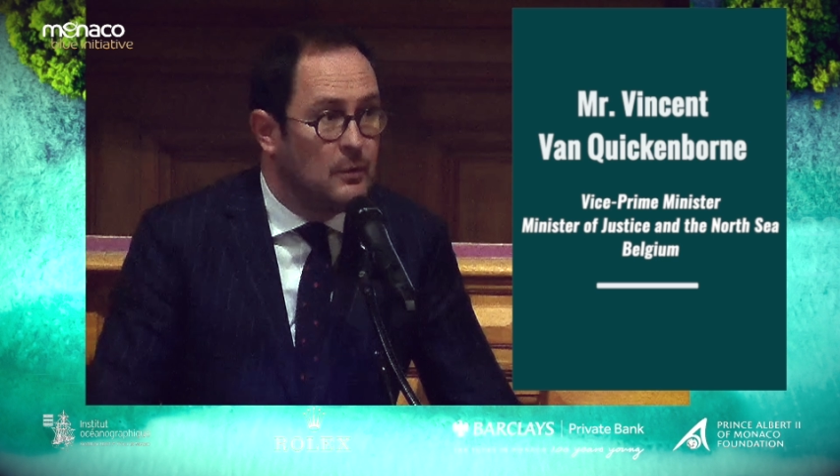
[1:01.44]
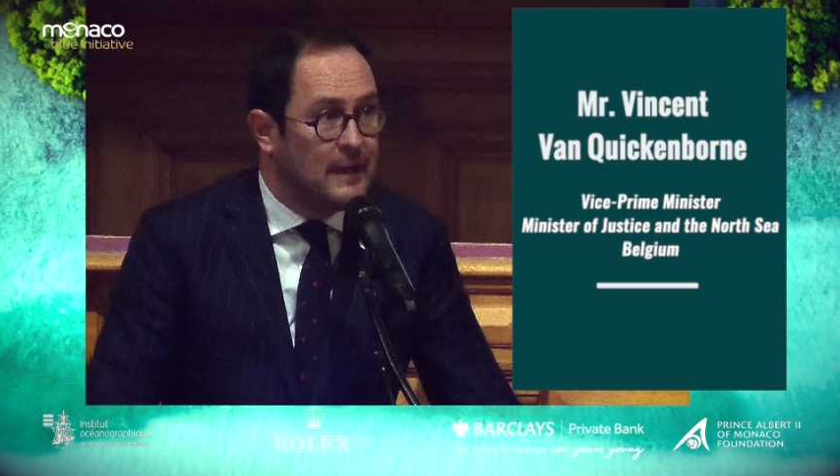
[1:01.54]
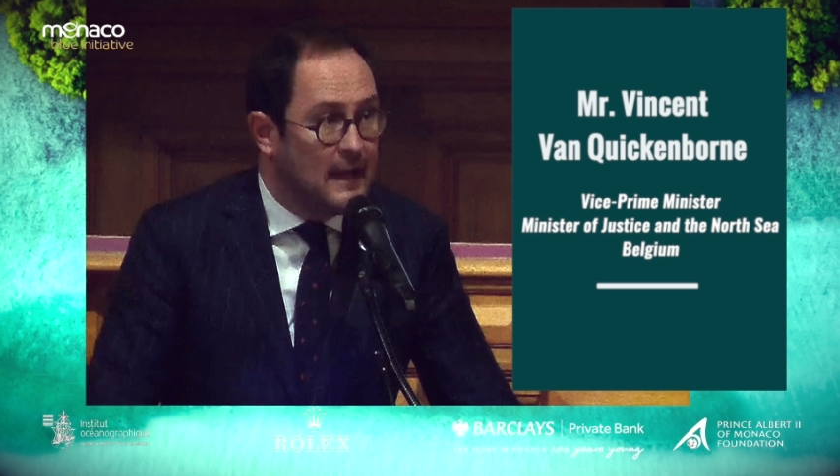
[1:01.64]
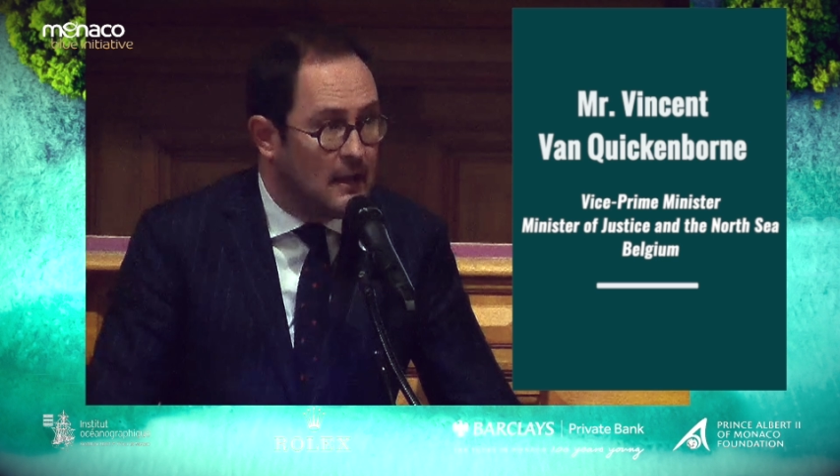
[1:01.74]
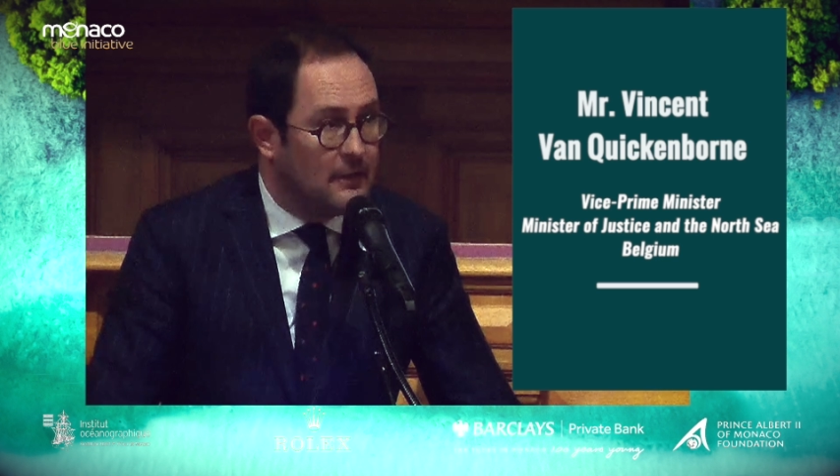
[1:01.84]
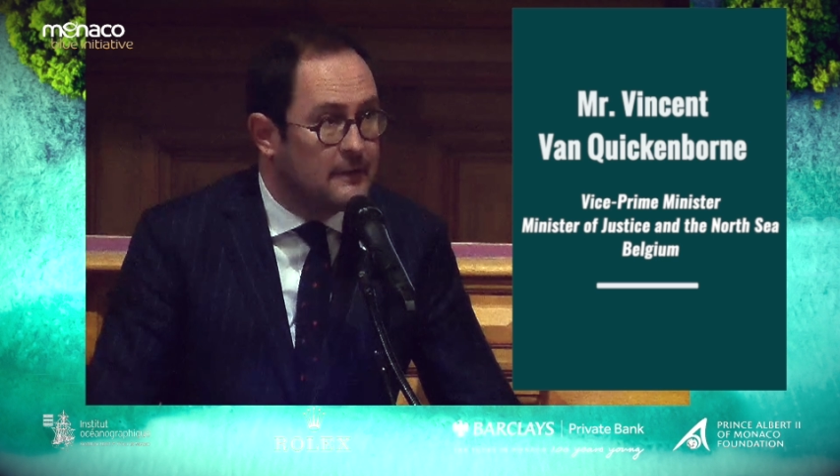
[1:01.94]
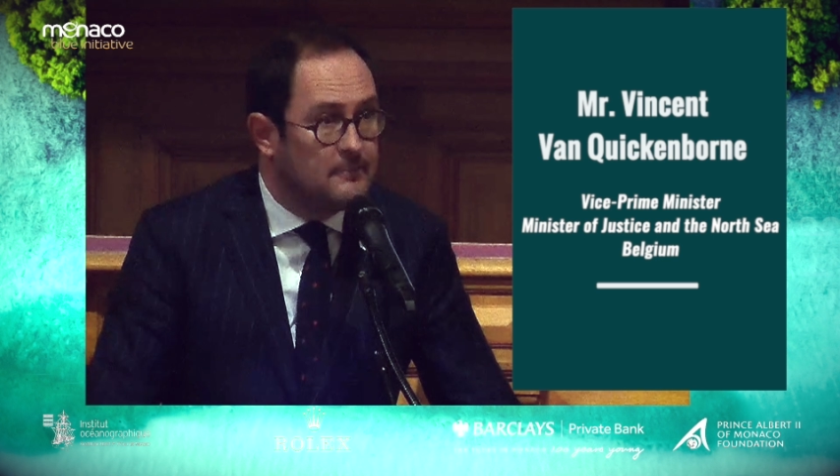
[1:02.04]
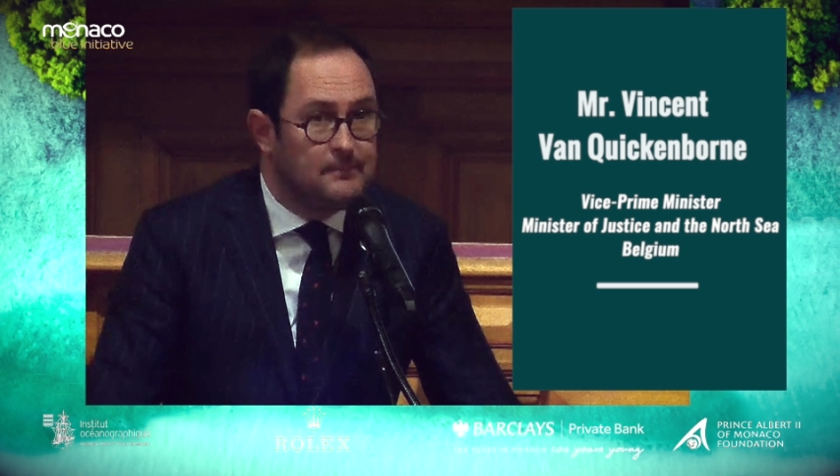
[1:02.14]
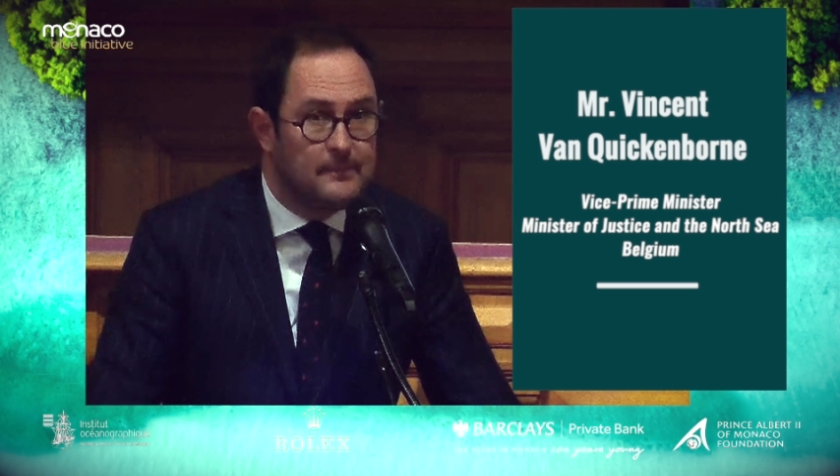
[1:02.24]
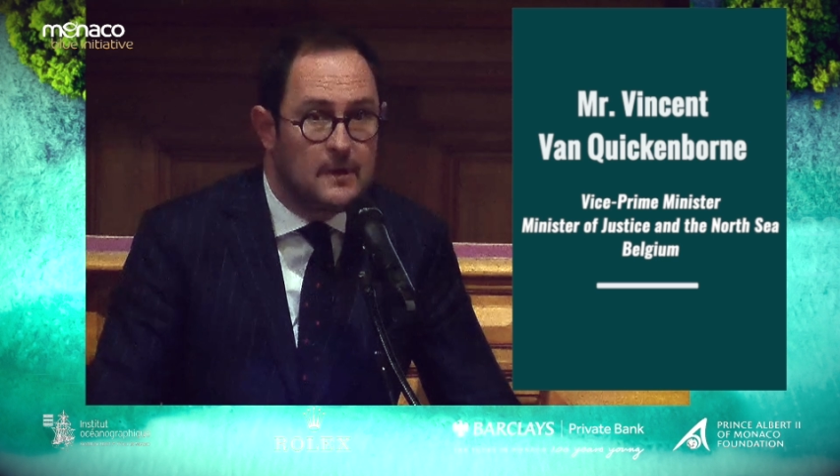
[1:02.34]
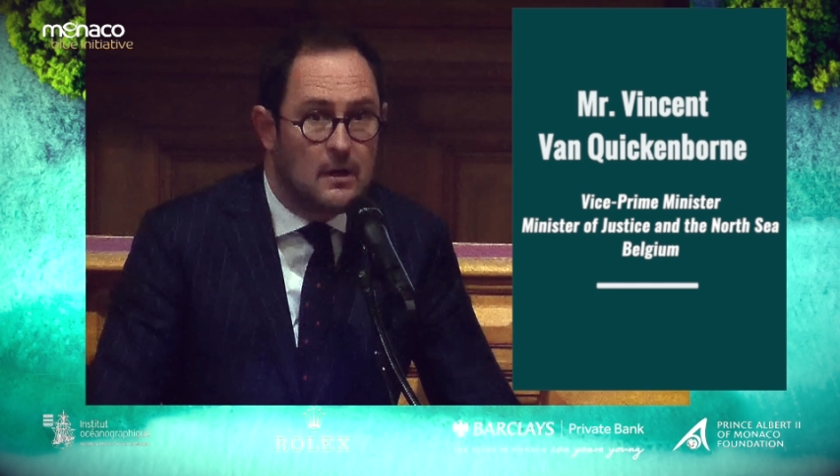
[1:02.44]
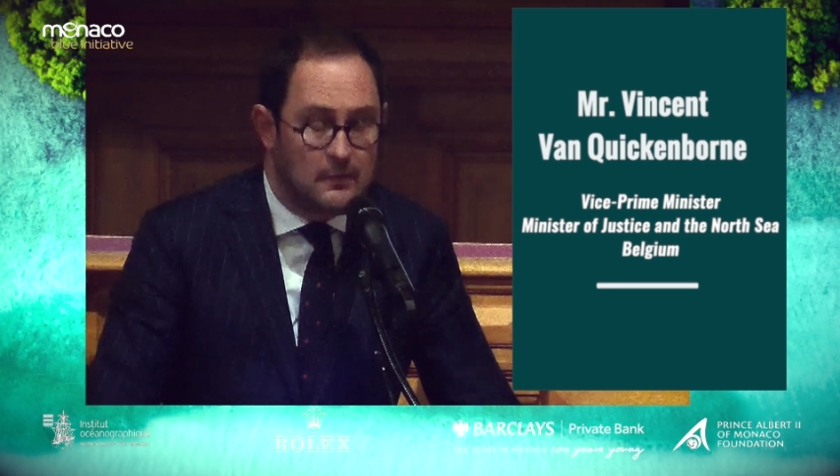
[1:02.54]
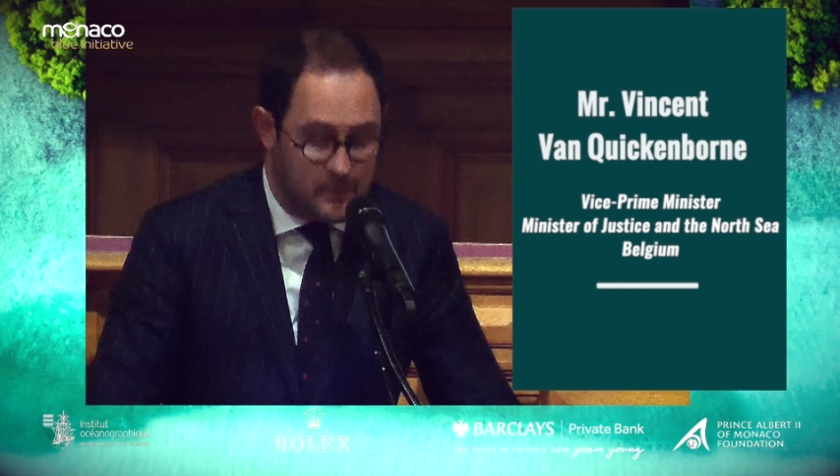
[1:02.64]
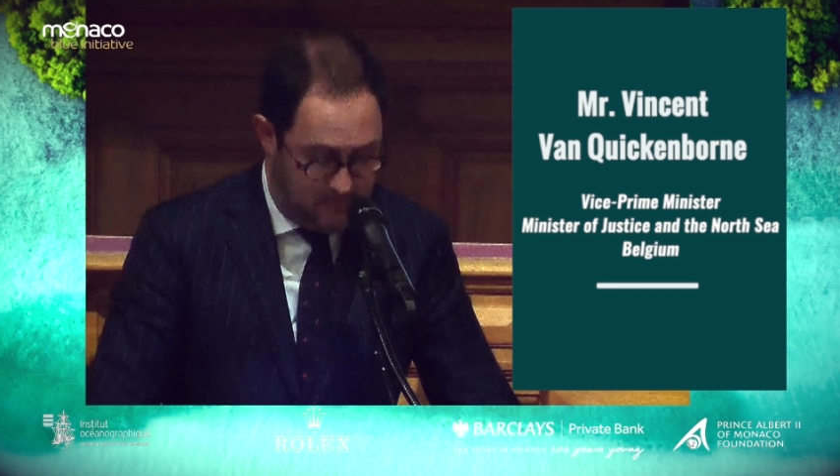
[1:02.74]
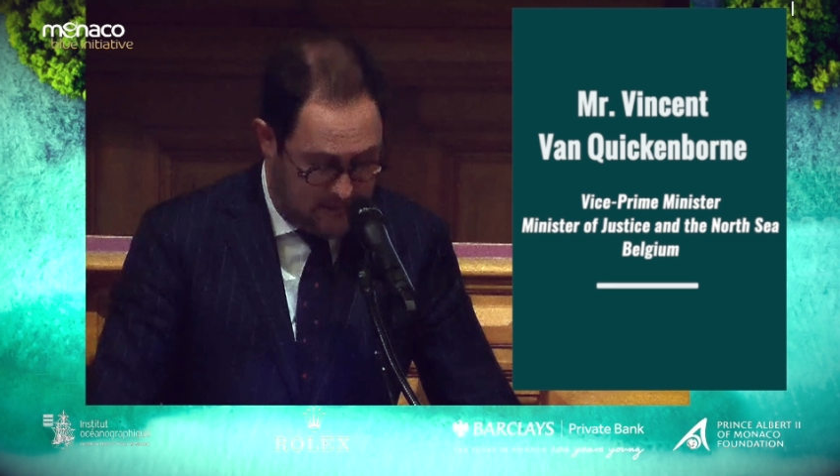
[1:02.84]
with the health
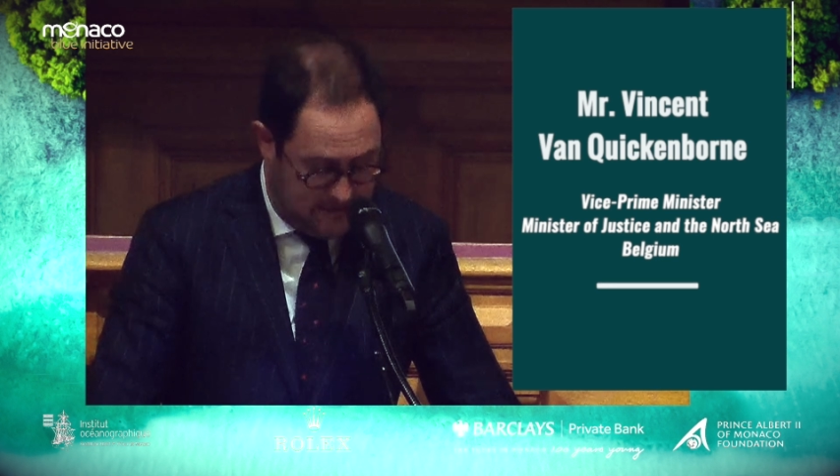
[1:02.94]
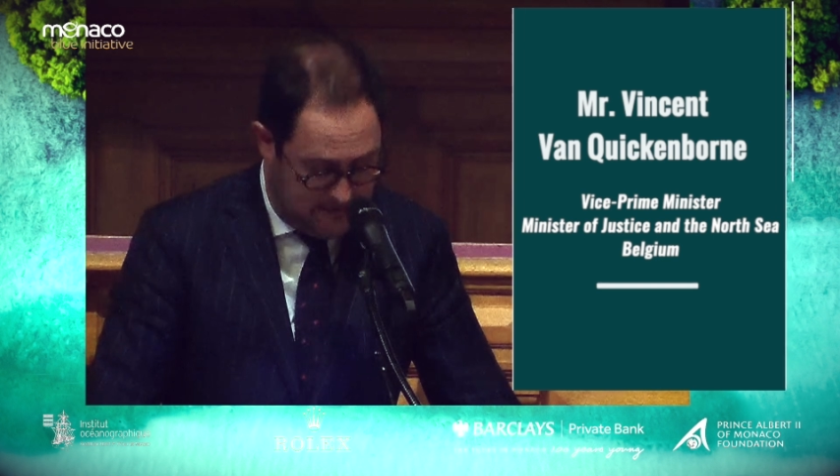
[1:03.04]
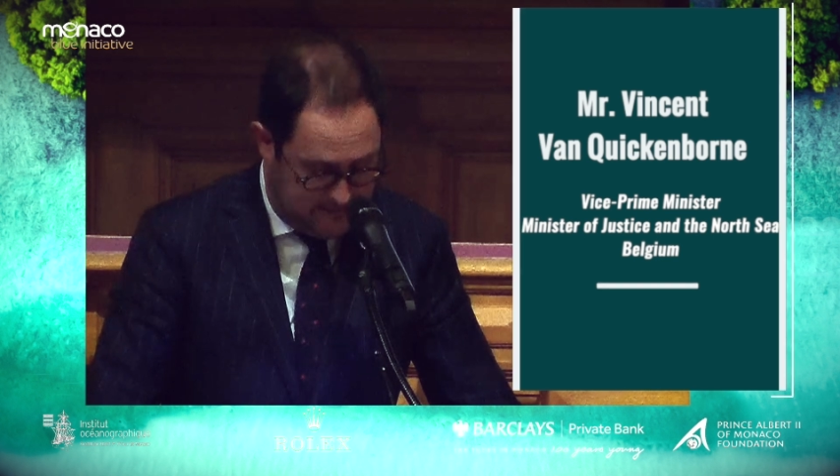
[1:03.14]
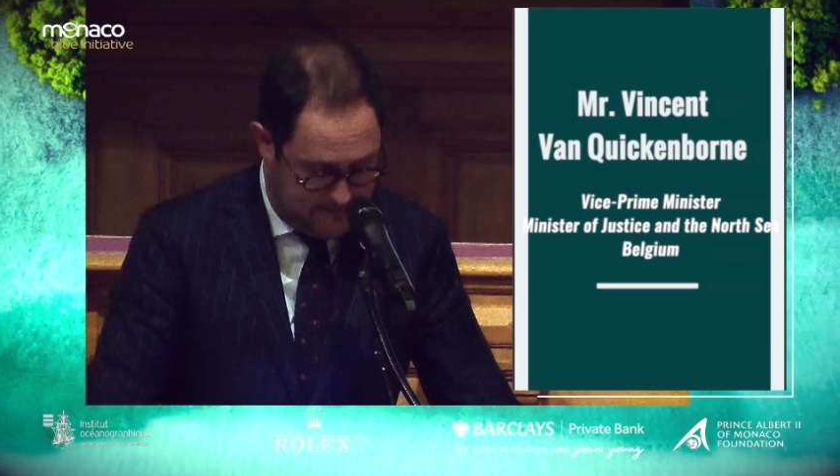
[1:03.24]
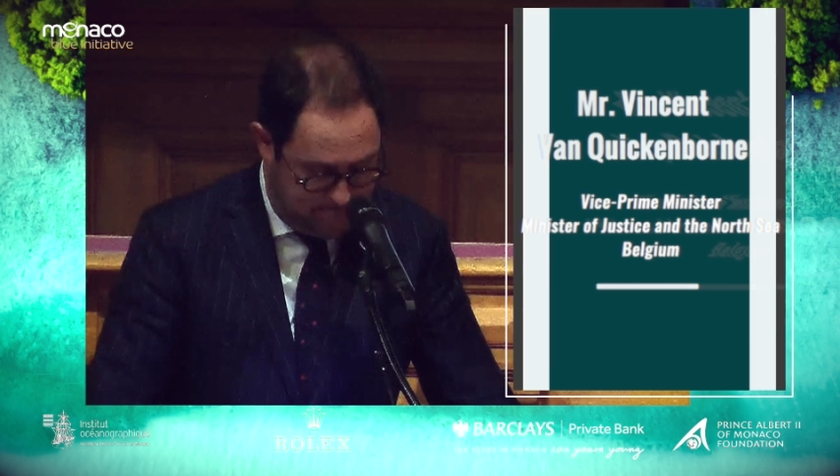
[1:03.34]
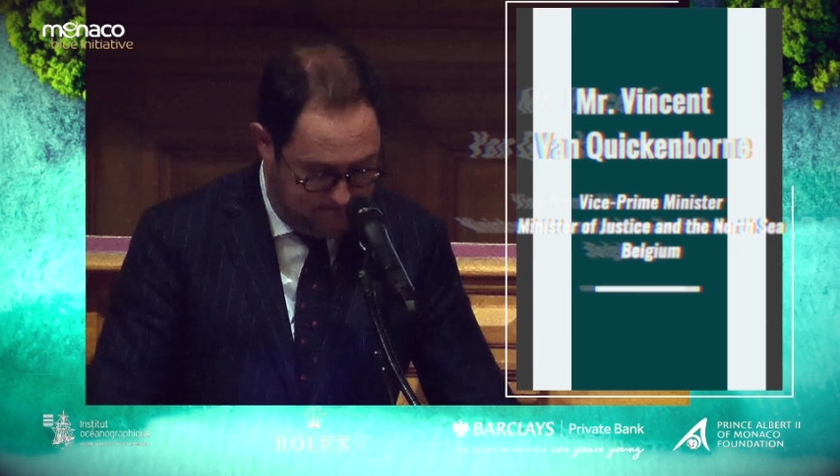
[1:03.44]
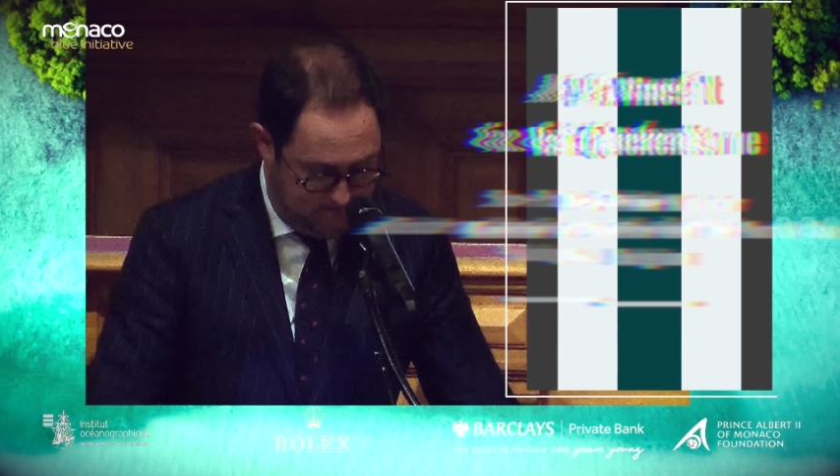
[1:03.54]
of our planet.